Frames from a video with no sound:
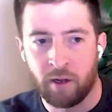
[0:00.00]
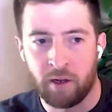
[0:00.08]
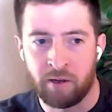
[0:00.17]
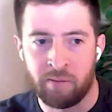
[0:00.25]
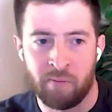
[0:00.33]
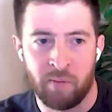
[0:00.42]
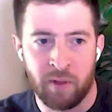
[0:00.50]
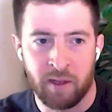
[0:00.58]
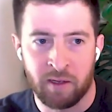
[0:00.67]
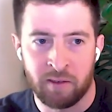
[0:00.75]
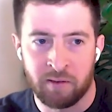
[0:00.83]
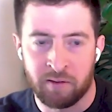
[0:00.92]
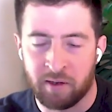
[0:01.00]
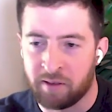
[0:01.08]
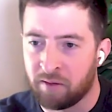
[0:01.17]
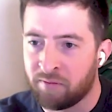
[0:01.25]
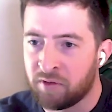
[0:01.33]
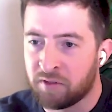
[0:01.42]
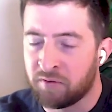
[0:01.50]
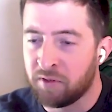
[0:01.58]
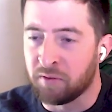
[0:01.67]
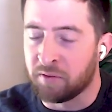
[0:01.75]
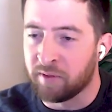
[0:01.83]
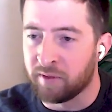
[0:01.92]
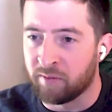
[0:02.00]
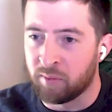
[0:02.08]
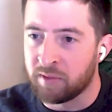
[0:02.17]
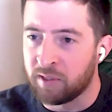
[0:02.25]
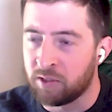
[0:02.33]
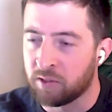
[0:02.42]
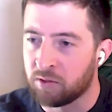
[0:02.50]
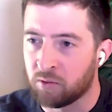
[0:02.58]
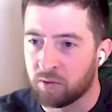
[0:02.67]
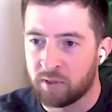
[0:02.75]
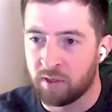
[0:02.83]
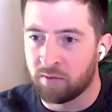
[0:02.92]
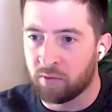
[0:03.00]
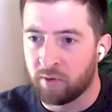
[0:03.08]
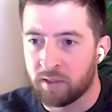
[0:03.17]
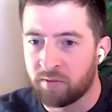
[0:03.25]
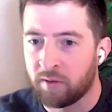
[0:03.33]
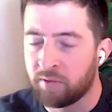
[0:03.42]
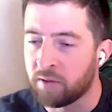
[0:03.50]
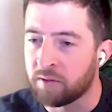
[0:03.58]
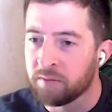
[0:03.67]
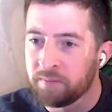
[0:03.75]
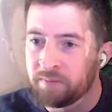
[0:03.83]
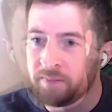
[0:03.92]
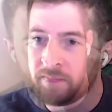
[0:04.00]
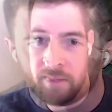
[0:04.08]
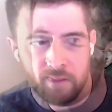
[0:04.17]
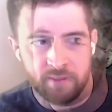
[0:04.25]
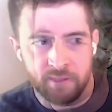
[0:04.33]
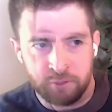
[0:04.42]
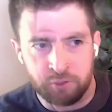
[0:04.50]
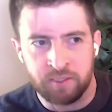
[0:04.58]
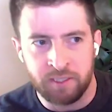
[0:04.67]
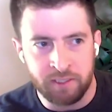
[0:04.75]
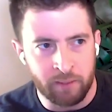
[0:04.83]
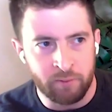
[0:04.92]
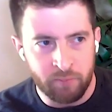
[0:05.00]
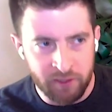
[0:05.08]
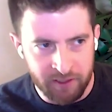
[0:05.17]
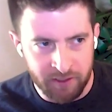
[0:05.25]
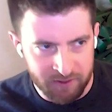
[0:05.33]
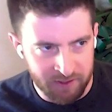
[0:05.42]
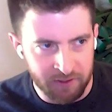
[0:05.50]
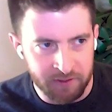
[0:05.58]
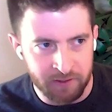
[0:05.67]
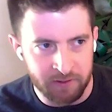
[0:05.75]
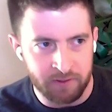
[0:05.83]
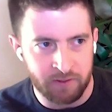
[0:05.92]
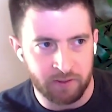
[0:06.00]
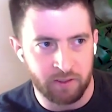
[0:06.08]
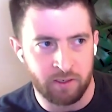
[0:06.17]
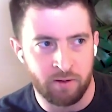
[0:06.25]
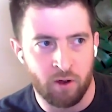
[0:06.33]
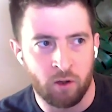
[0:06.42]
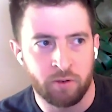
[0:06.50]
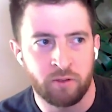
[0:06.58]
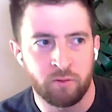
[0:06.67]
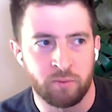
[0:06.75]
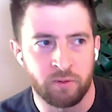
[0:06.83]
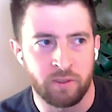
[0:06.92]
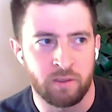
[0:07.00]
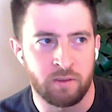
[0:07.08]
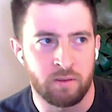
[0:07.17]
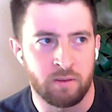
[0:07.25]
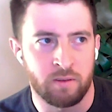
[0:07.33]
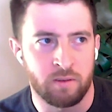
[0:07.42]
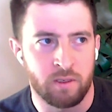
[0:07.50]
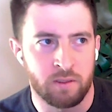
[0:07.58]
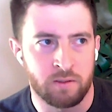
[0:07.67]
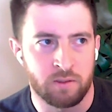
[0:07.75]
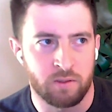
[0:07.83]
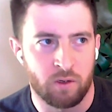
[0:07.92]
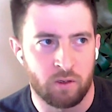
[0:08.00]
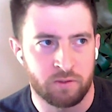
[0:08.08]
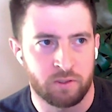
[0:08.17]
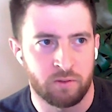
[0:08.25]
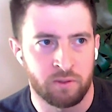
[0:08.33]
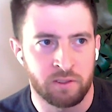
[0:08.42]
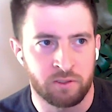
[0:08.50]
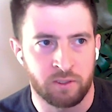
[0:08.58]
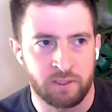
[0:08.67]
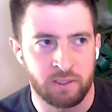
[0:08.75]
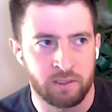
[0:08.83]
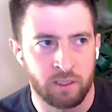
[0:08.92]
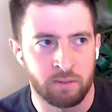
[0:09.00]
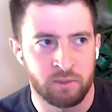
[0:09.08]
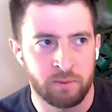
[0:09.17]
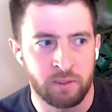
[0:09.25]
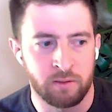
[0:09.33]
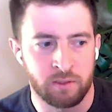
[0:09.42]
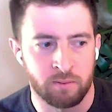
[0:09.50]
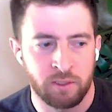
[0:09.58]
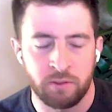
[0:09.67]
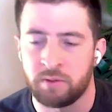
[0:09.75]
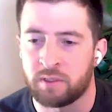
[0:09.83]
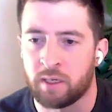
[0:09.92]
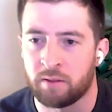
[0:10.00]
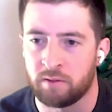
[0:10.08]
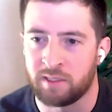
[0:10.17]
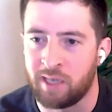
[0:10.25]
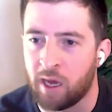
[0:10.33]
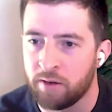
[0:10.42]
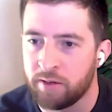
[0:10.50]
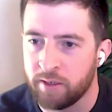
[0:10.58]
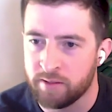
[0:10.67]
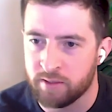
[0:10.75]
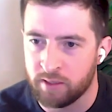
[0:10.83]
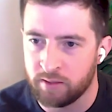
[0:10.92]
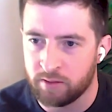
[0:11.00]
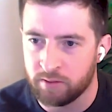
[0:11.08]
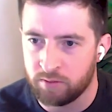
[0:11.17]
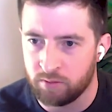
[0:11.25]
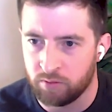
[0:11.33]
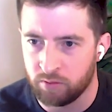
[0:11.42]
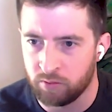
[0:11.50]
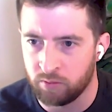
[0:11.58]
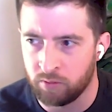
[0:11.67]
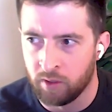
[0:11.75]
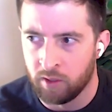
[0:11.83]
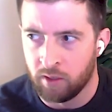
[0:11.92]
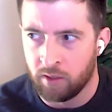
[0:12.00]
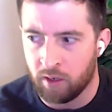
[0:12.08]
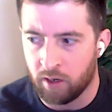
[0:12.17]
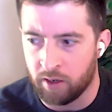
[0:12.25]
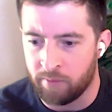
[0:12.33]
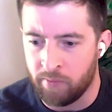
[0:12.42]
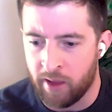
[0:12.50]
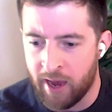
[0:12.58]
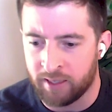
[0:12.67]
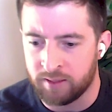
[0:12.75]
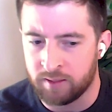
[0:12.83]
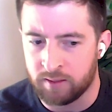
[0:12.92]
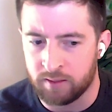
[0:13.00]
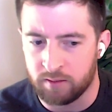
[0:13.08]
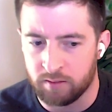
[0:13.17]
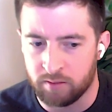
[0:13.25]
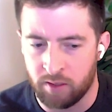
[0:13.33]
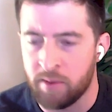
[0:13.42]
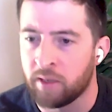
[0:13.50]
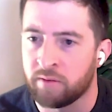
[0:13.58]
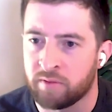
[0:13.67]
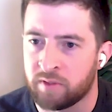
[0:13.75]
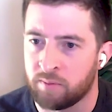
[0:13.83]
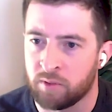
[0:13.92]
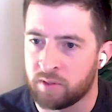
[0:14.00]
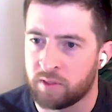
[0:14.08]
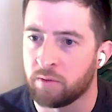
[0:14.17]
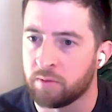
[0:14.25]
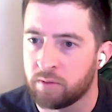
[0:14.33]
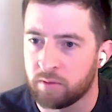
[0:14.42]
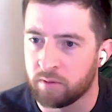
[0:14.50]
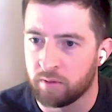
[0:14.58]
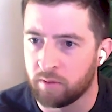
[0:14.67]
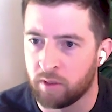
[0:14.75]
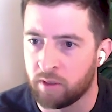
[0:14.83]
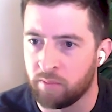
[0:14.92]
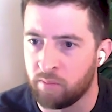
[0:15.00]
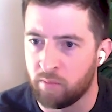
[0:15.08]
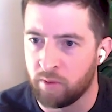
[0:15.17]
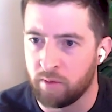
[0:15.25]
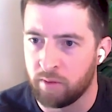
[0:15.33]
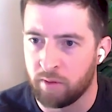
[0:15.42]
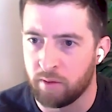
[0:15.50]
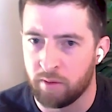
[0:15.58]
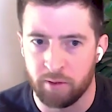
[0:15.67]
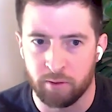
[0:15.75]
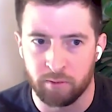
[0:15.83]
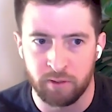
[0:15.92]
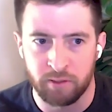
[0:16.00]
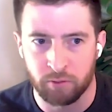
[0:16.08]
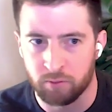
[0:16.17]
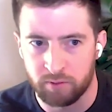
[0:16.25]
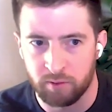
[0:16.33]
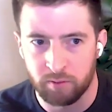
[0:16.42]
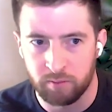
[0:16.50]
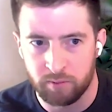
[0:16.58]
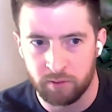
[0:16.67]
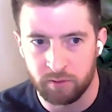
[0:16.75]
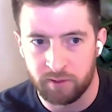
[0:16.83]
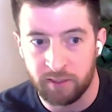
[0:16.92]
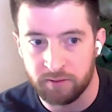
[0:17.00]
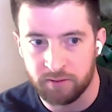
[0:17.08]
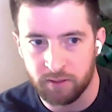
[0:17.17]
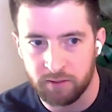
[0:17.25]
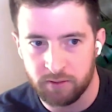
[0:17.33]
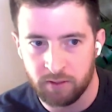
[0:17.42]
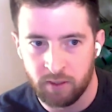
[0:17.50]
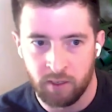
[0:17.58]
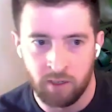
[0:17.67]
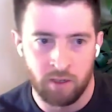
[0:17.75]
Um, and I love this field. I've been teaching at Georgetown for the last five years. It's an interesting time to be a data scientist. Uh, arguably, it's also an interesting time to be somebody whose title is not data scientist, who um, has command of some of the skills th- um, th- that are integral to, to data science.